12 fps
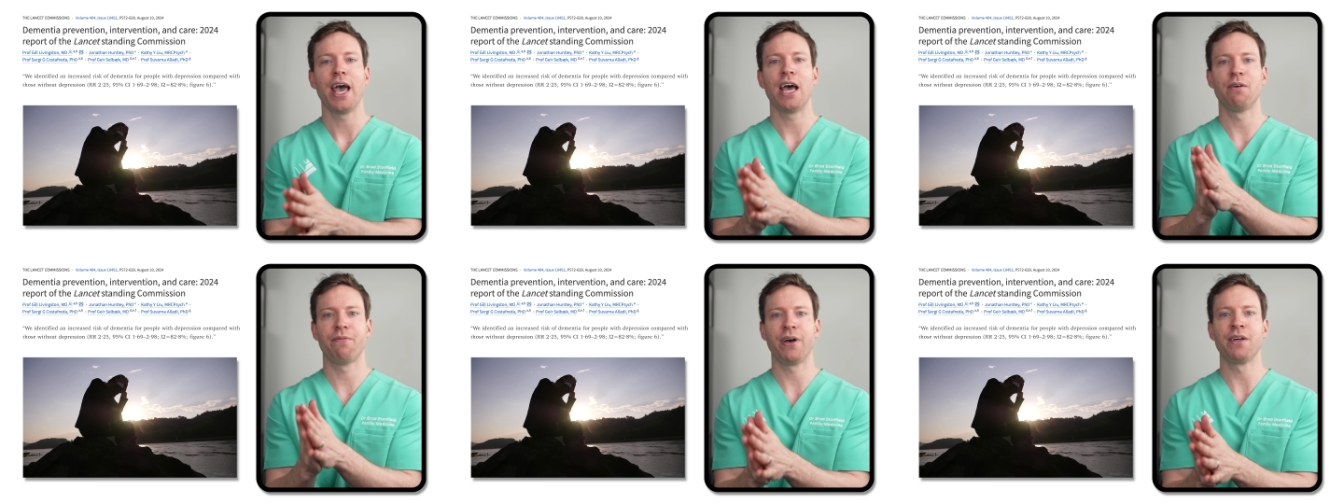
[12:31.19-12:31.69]

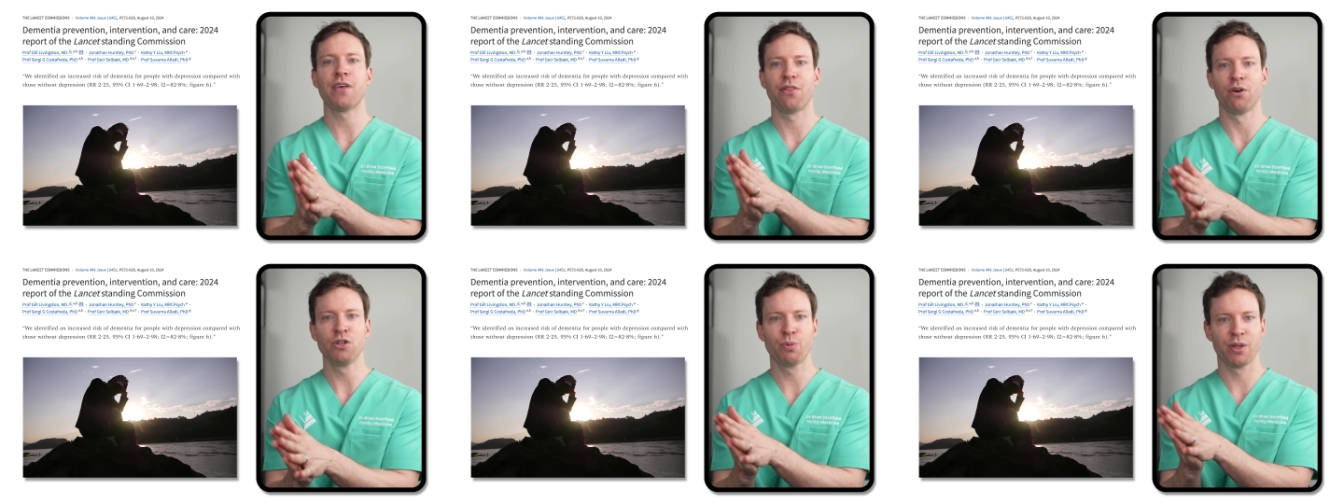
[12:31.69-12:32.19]
and it found that
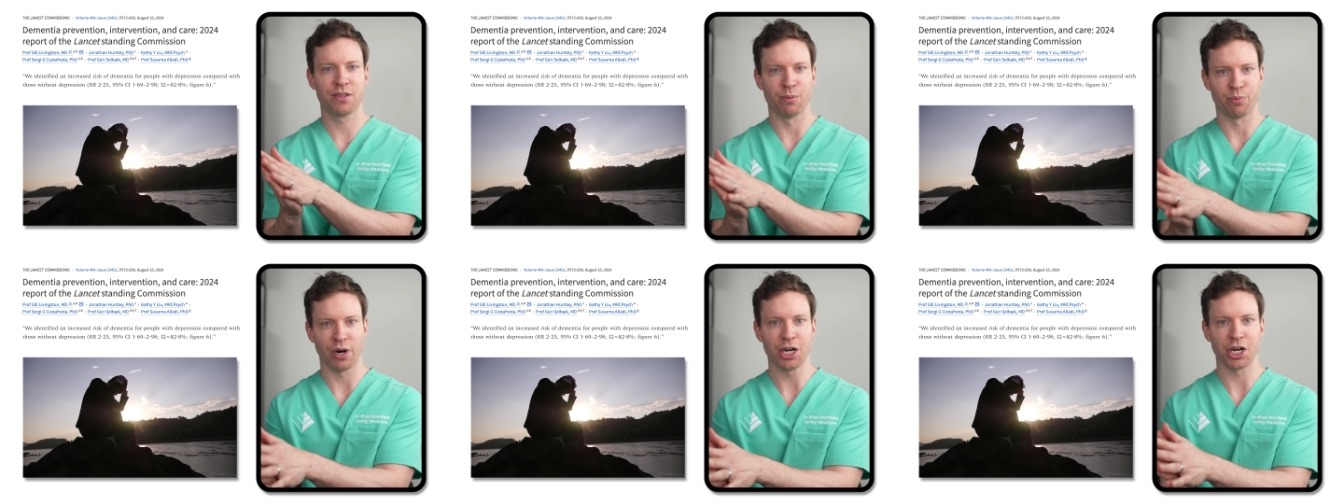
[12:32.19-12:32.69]
those with
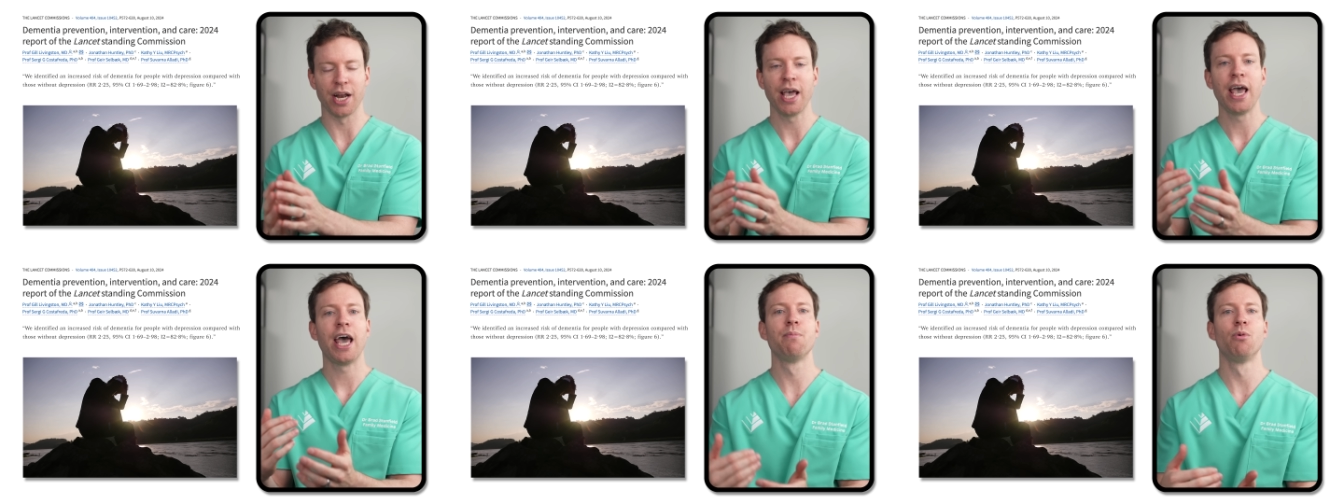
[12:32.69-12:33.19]
depression
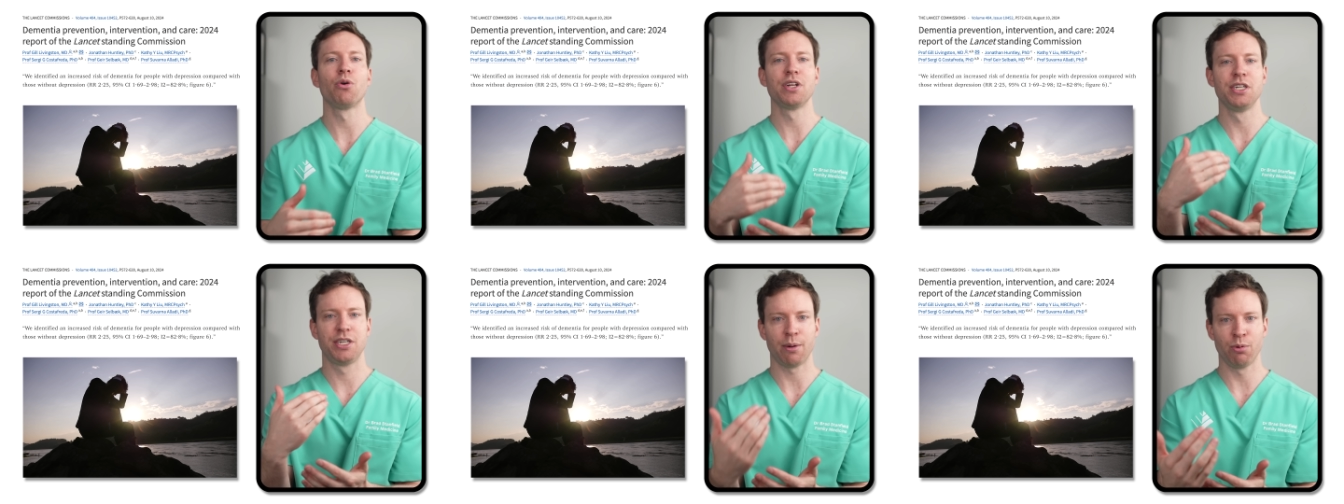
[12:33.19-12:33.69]
had more
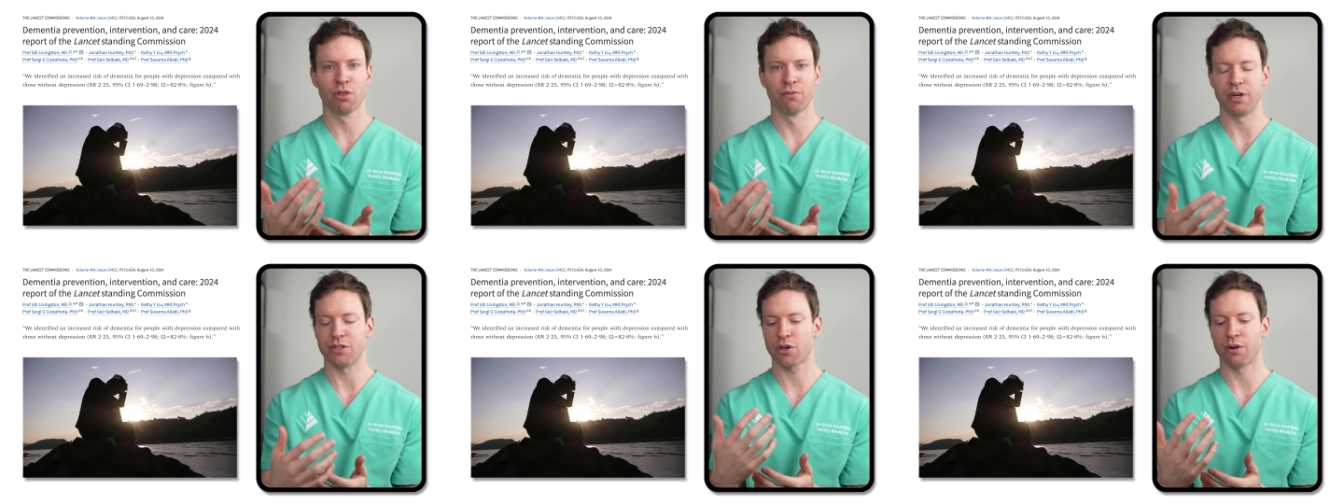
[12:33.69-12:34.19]
than double the
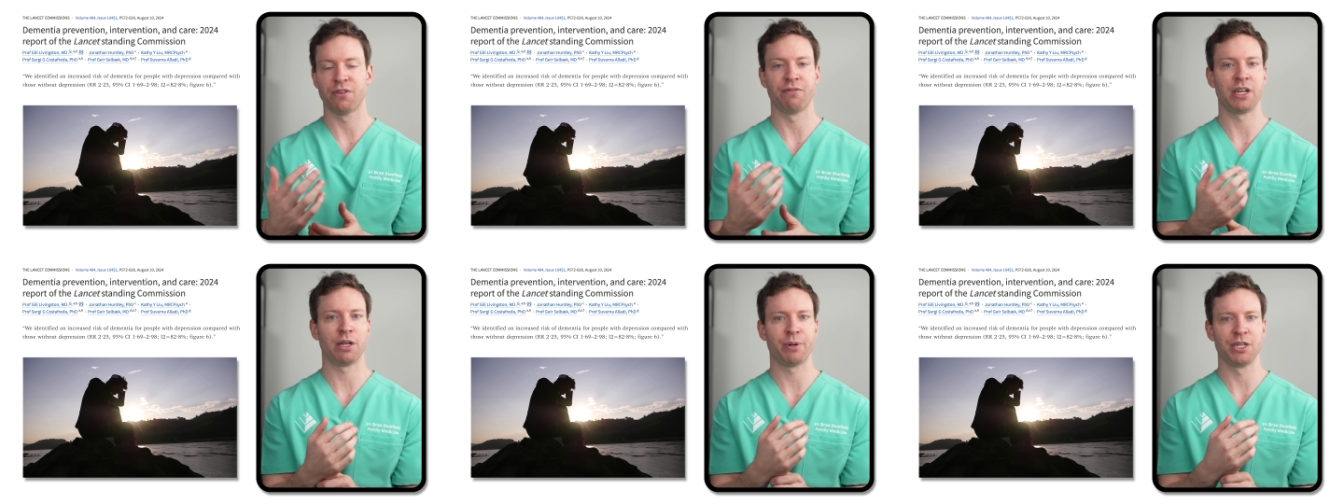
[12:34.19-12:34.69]
risk of
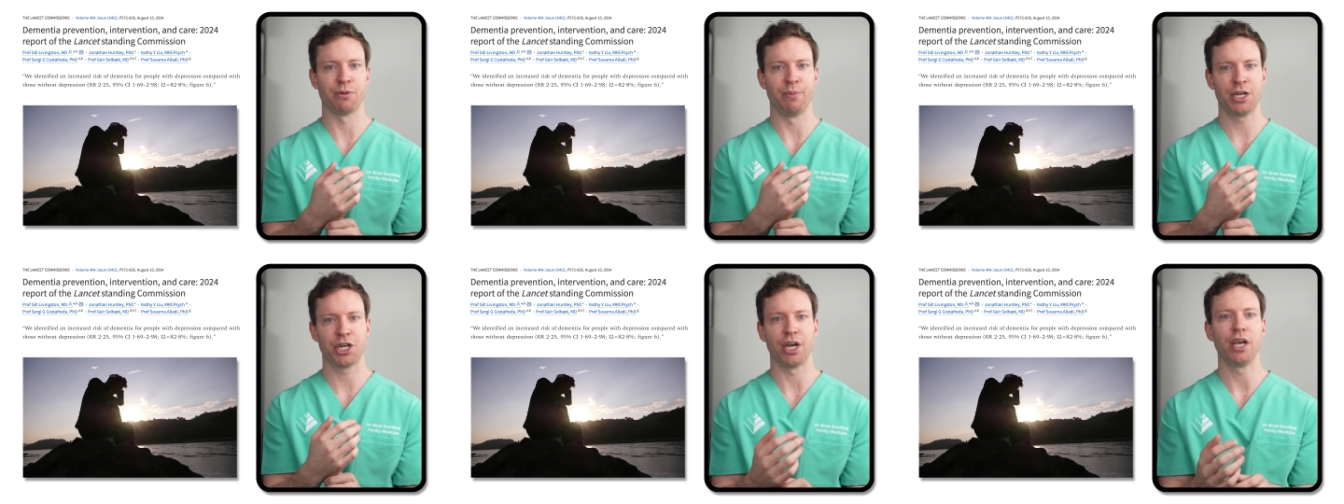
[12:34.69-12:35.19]
developing
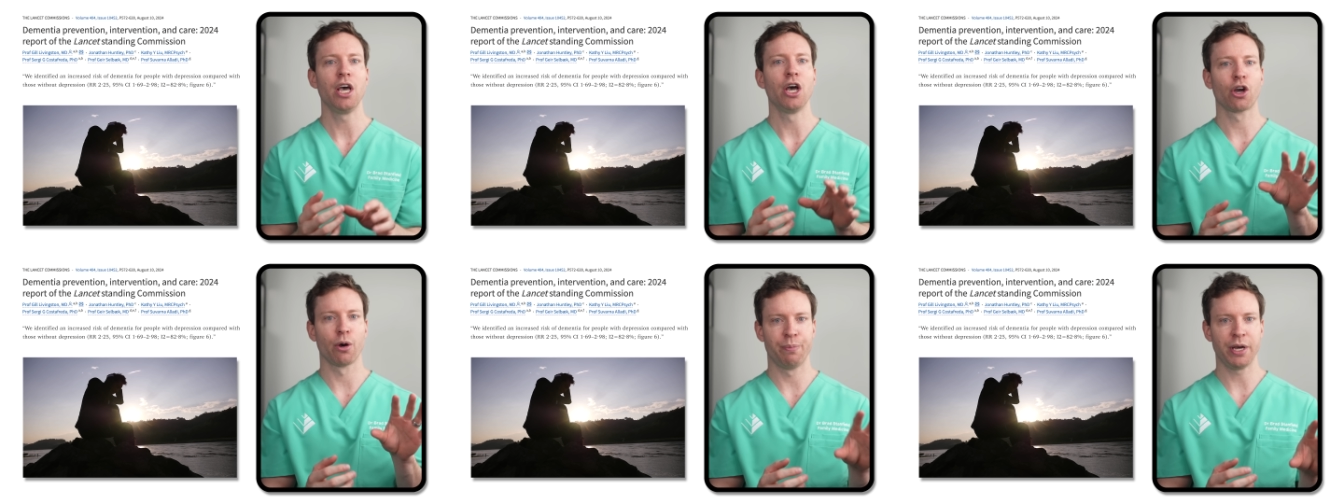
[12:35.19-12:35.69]
dementia
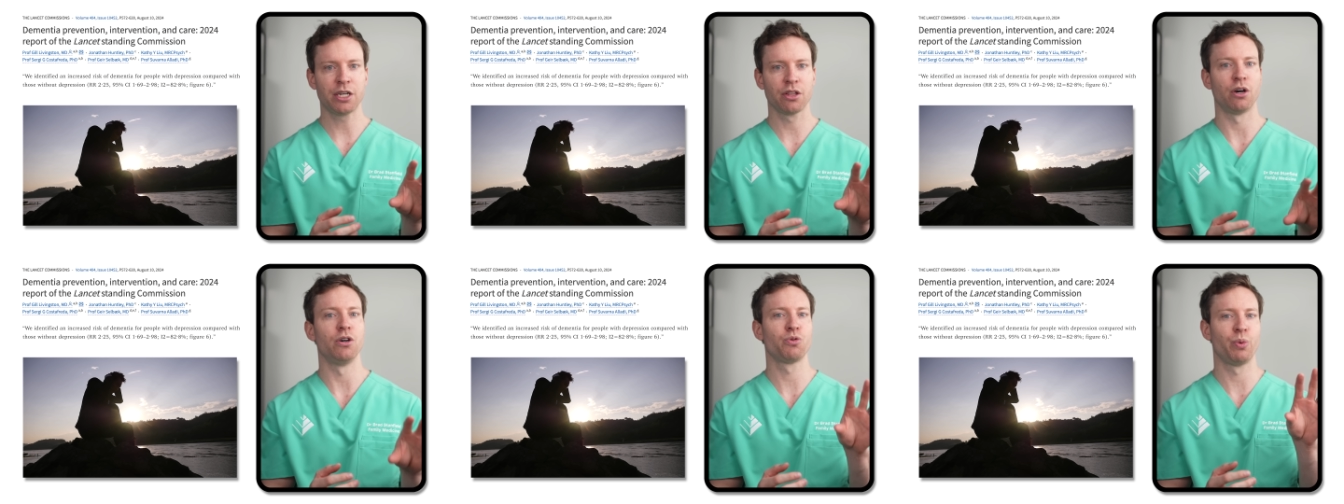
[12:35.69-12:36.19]
compared to
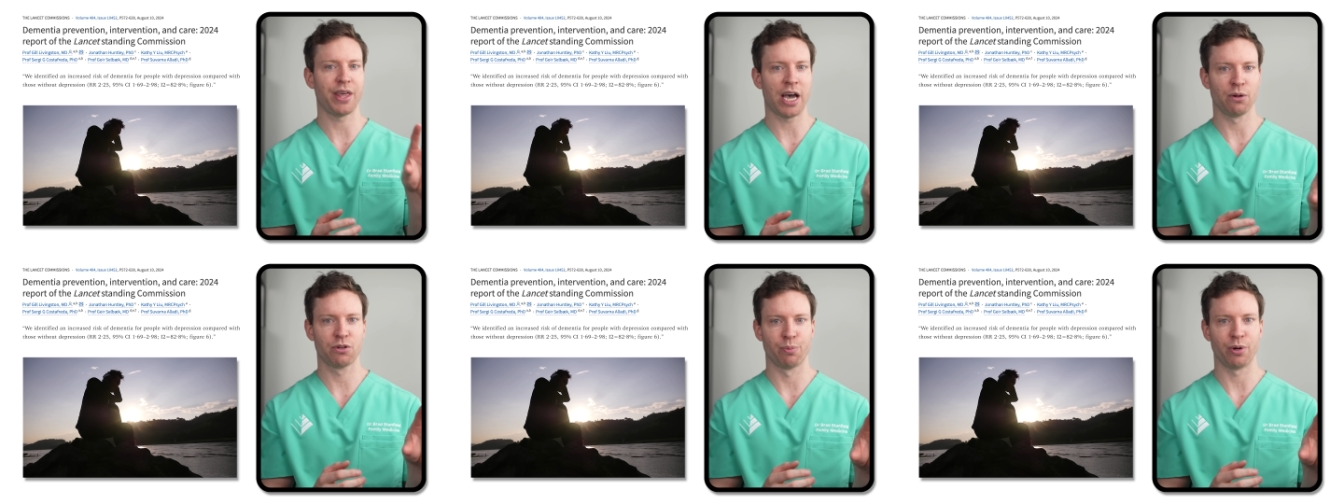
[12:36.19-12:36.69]
those
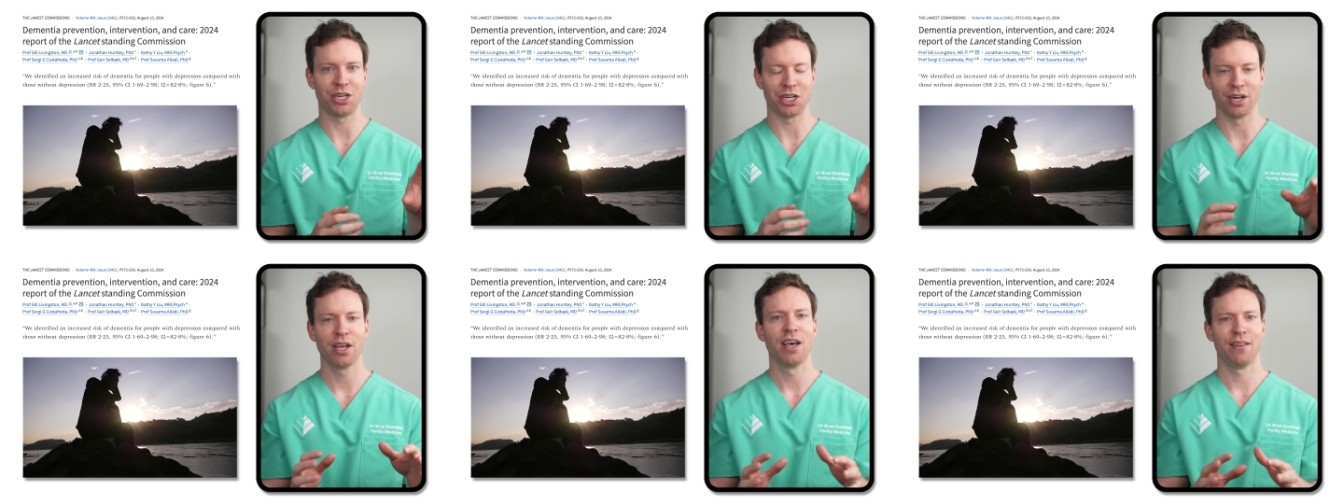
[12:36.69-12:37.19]
without depression.